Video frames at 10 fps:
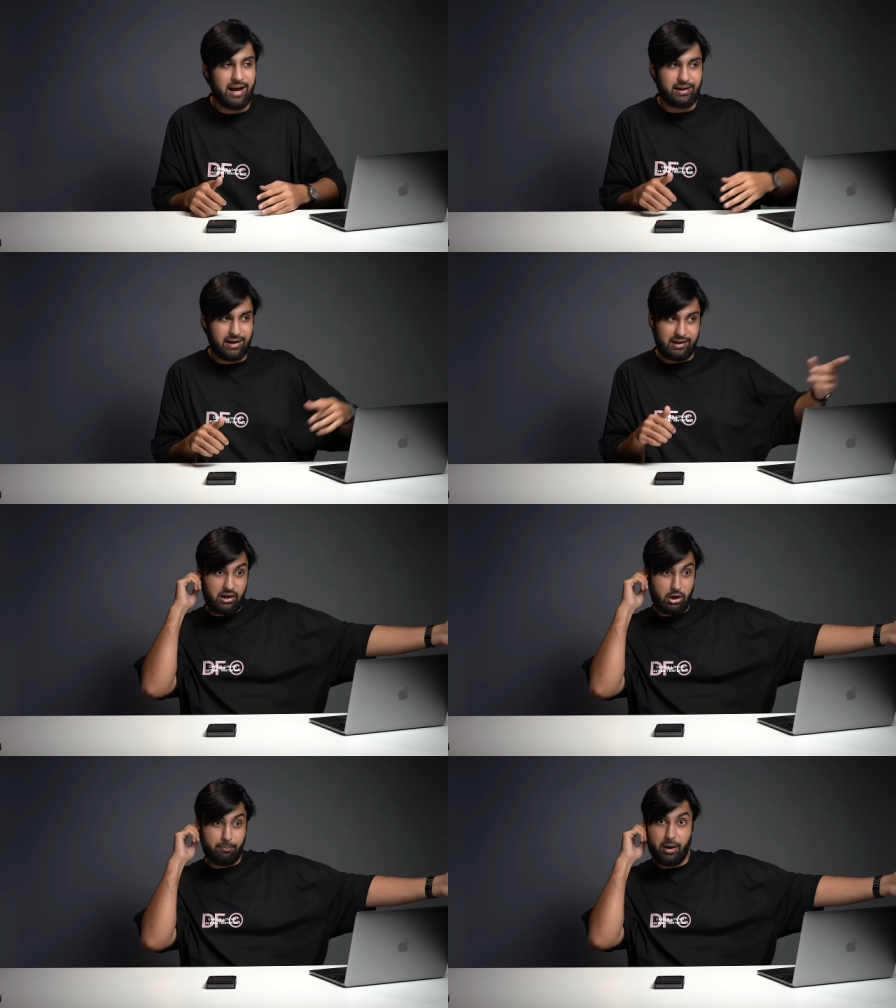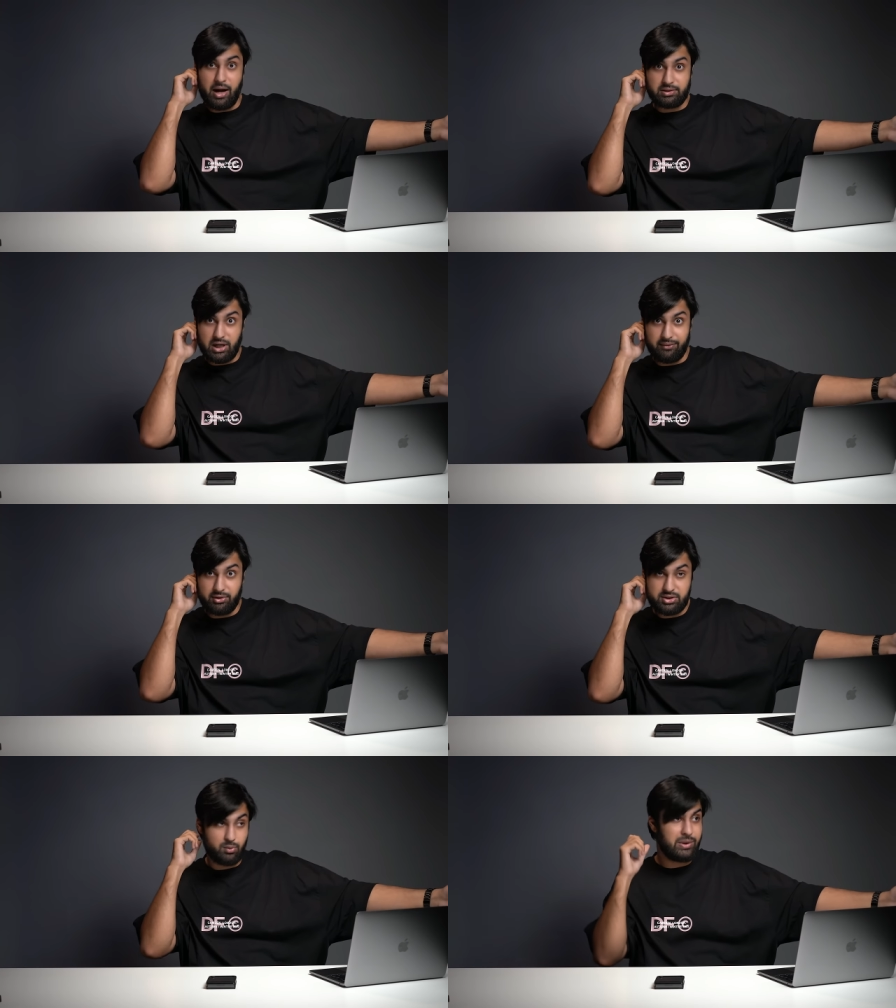I got earpod
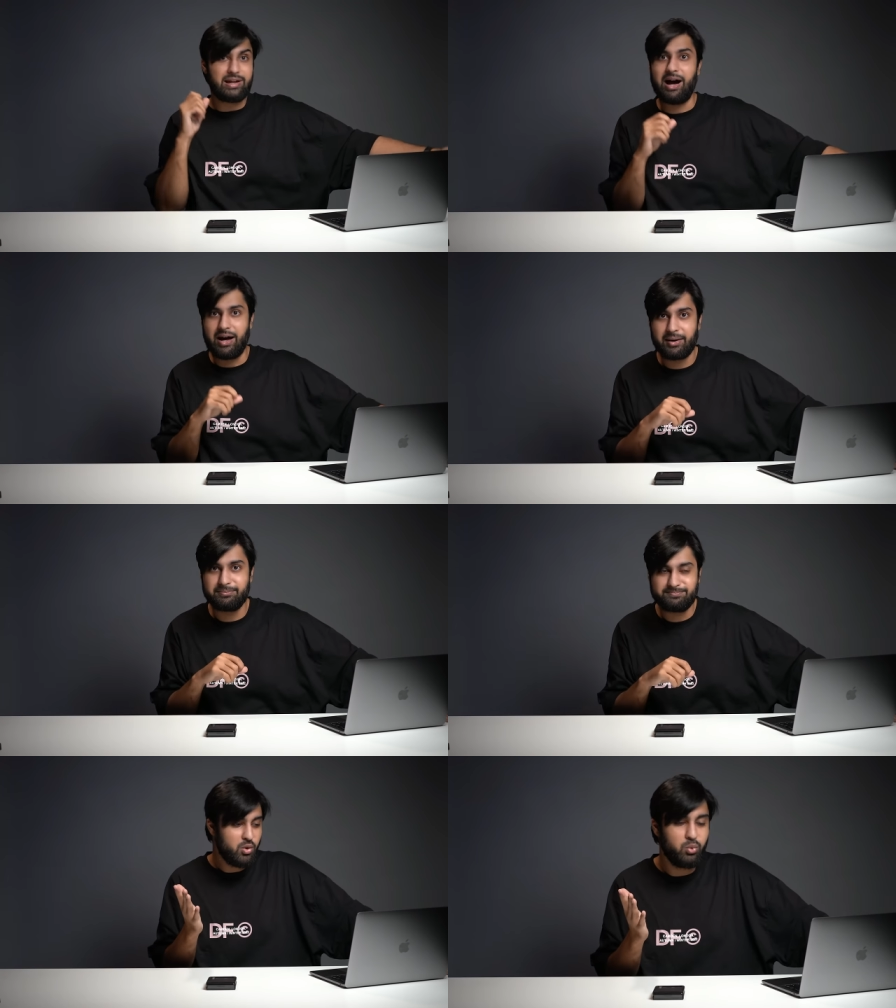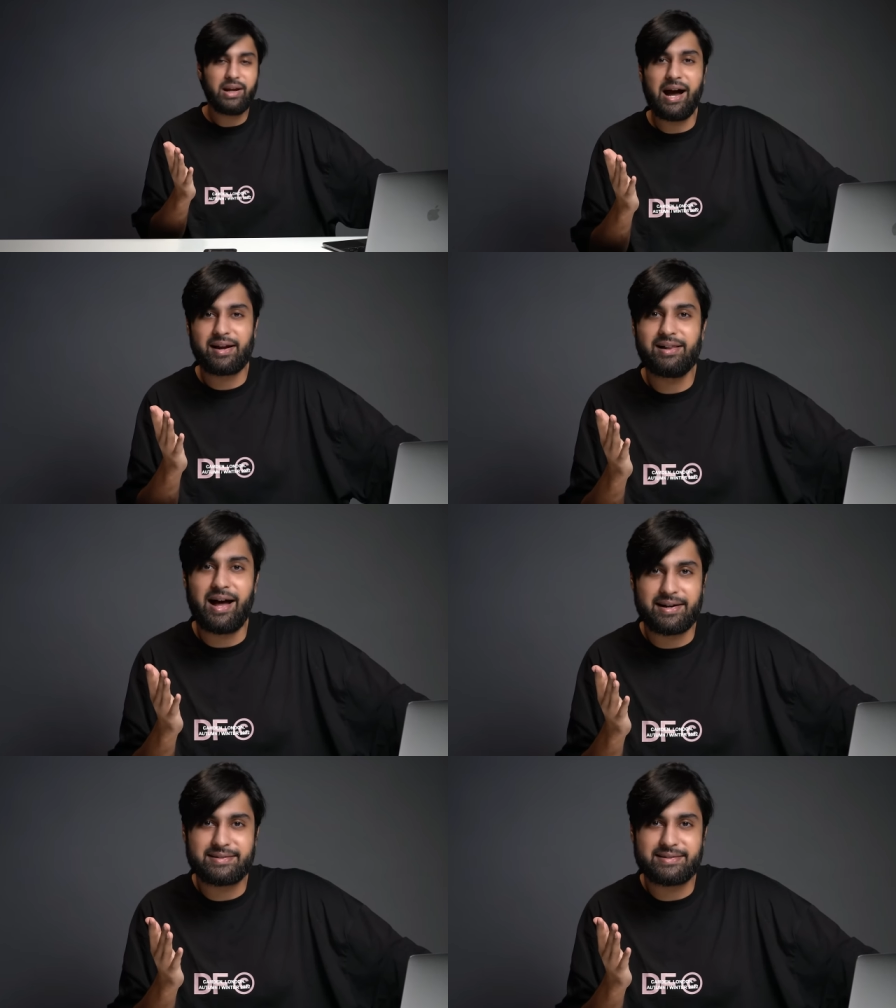covers, we got them. We got a lot of